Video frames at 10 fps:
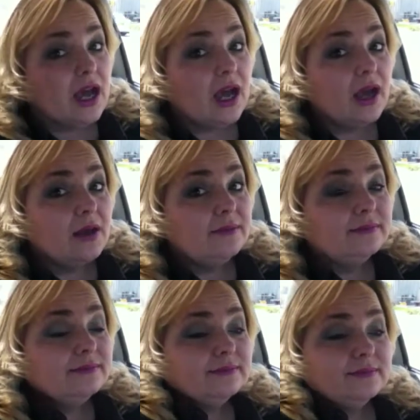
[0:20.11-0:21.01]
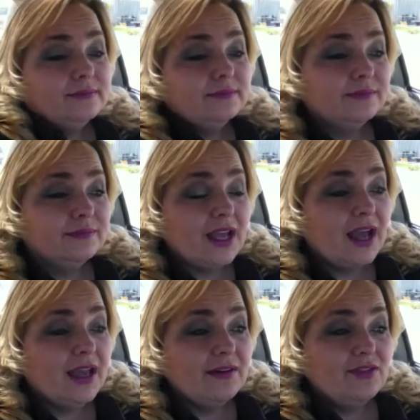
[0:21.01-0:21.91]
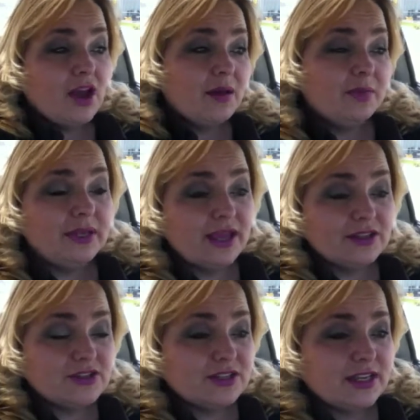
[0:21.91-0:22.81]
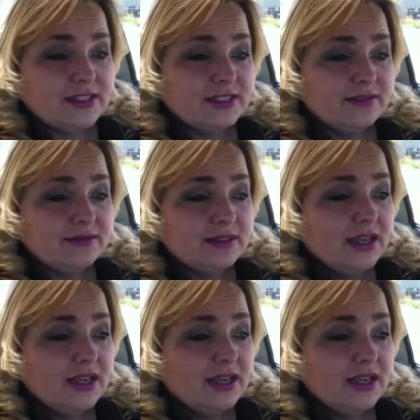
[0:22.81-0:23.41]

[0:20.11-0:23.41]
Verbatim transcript: Um, I have not been exercising.